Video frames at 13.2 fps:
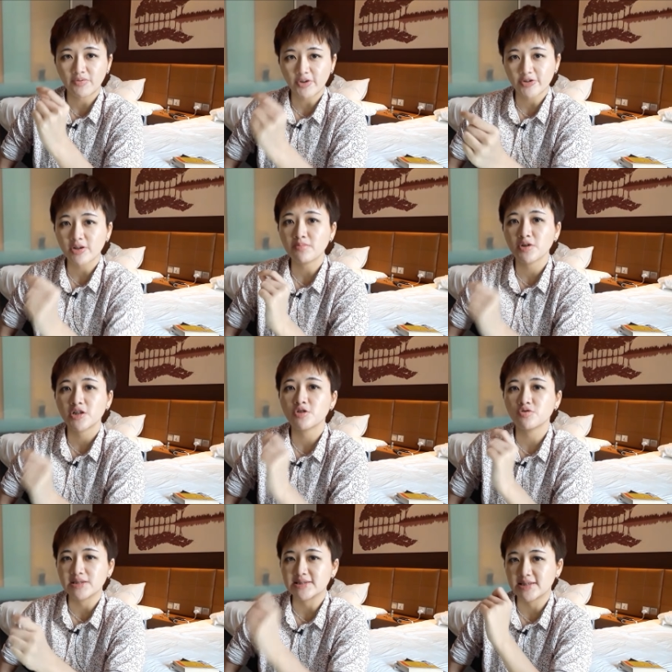If you're
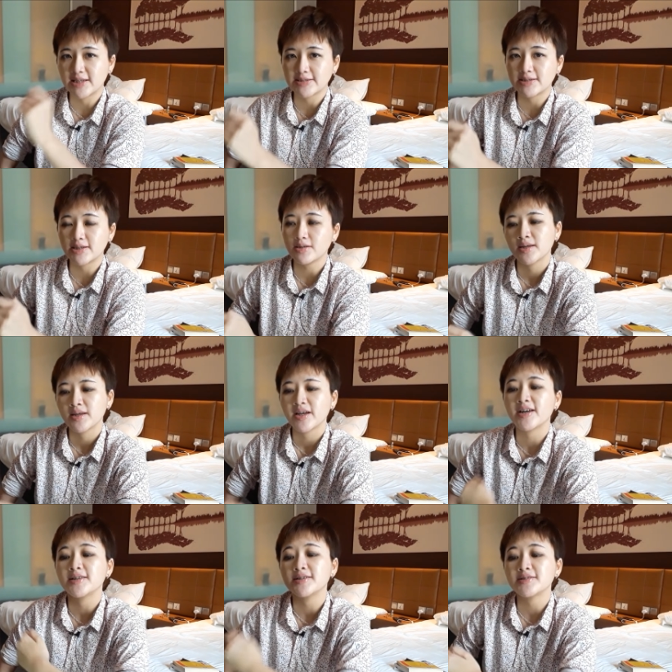somebody who is lazy,
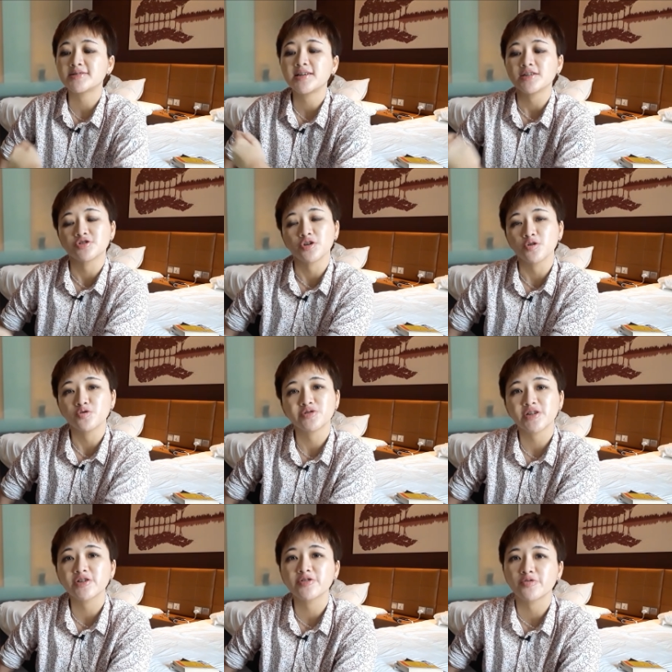at least there are
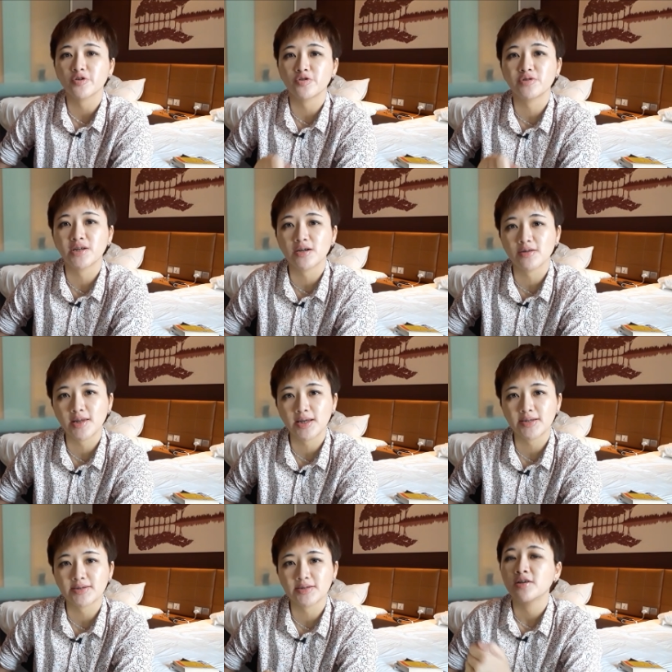solutions for you
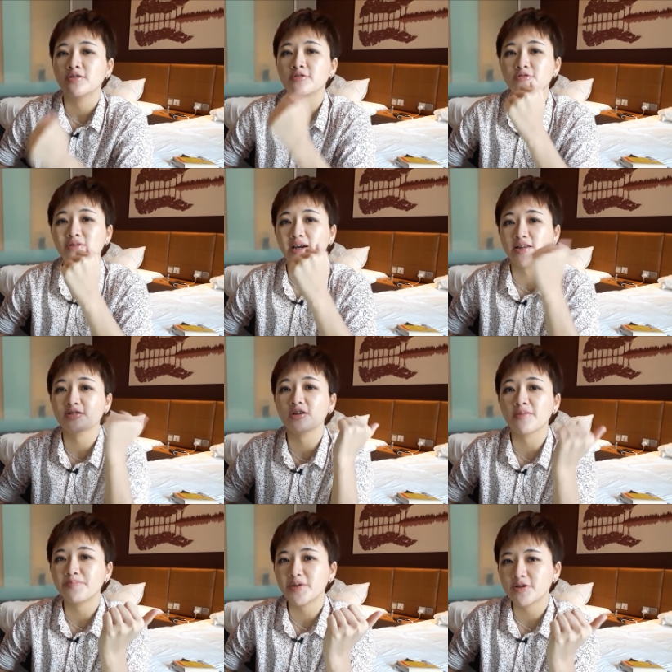nowadays. You can
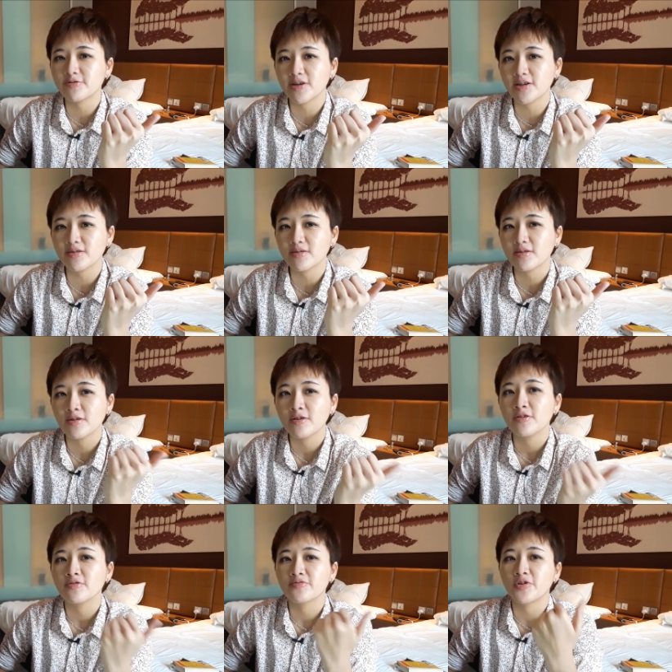copy trade,
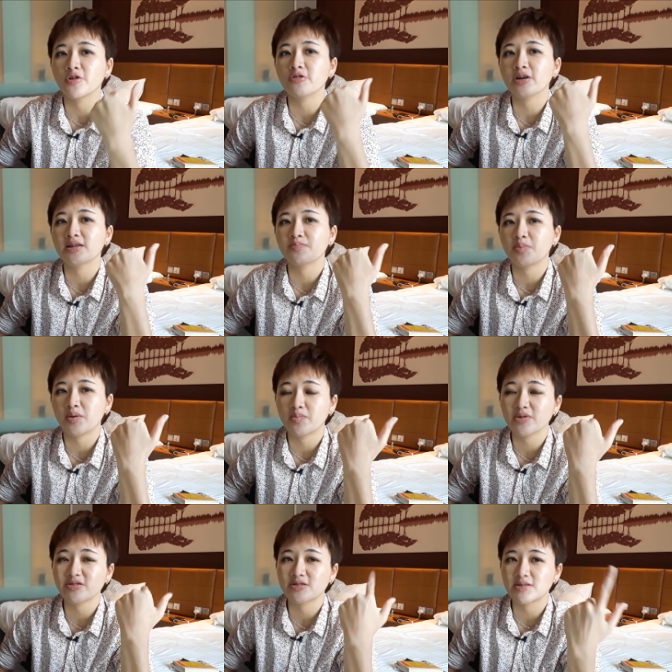follow other
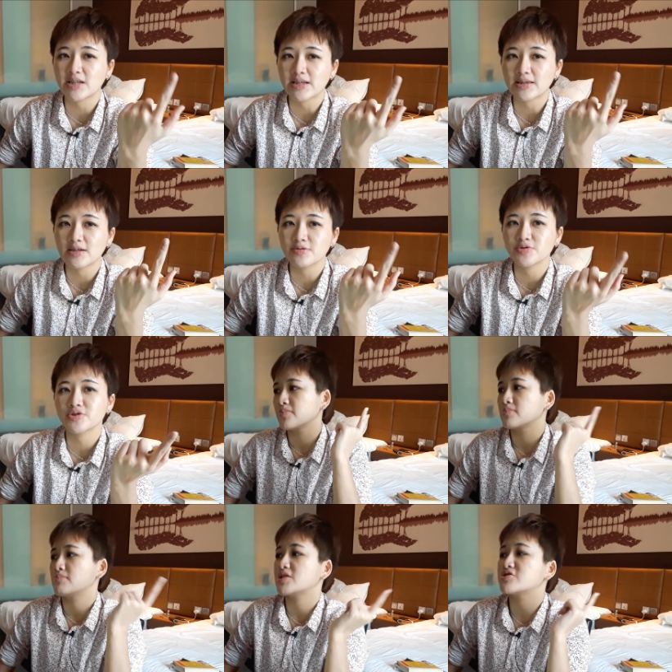people's
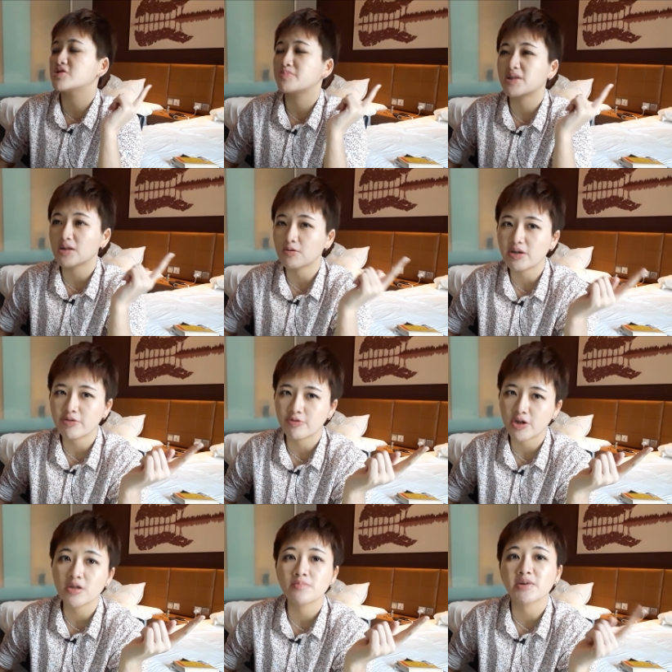signals, make sure you pick the right
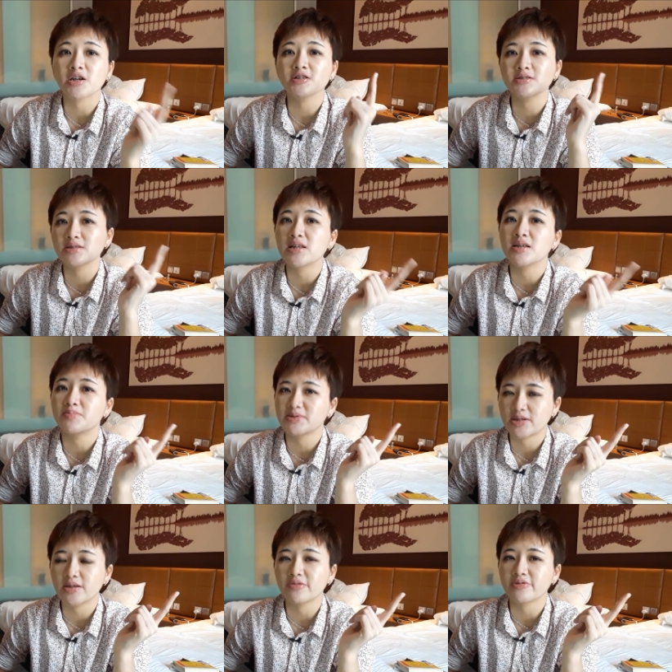one because
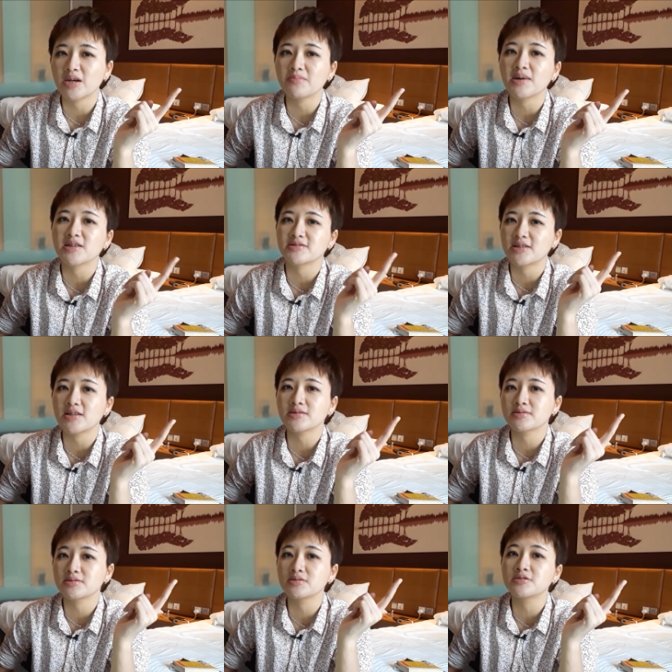90% of them are
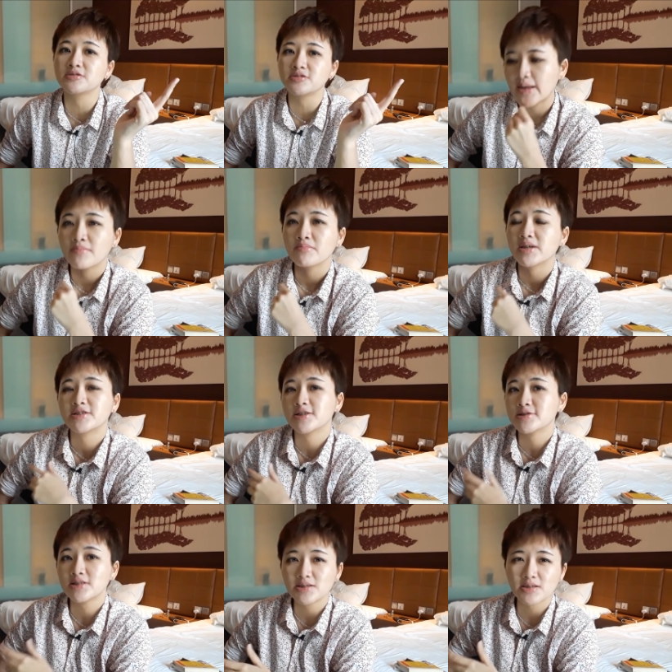selling shit. But
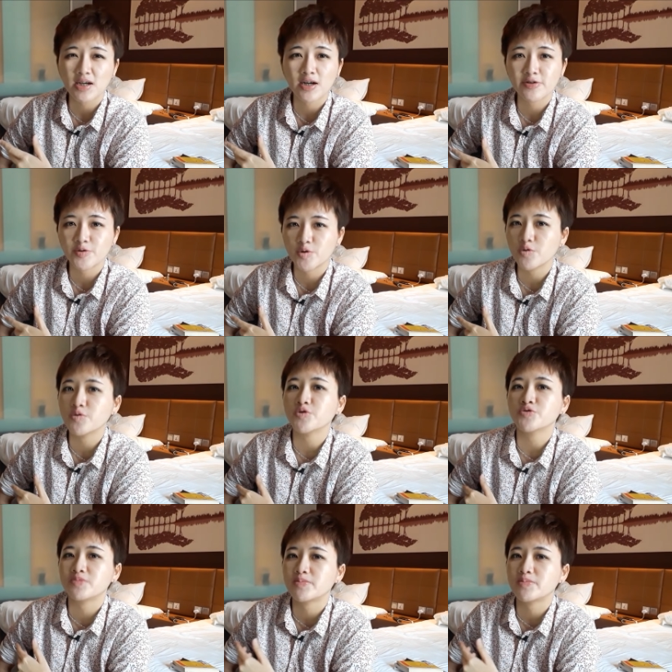chances are, you know, those